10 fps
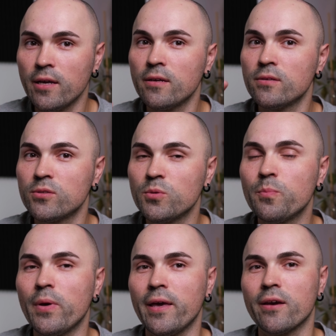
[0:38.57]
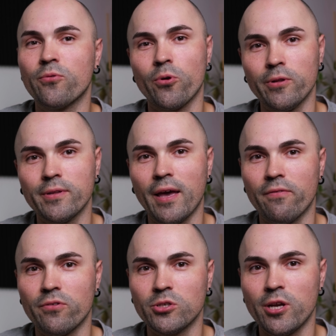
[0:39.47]
to make rolling
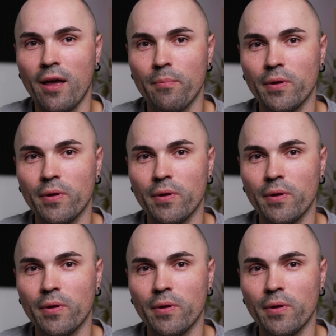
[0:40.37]
average happen.